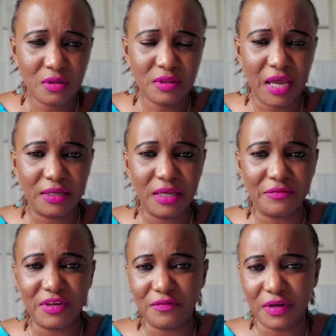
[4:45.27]
that they have
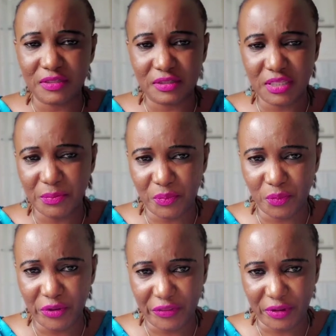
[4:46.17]
never slept
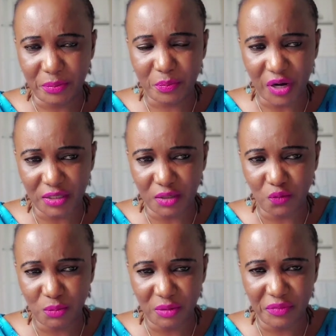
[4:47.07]
with a pregnant
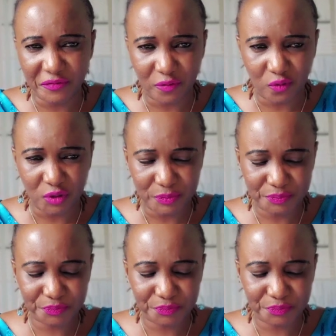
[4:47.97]
woman before.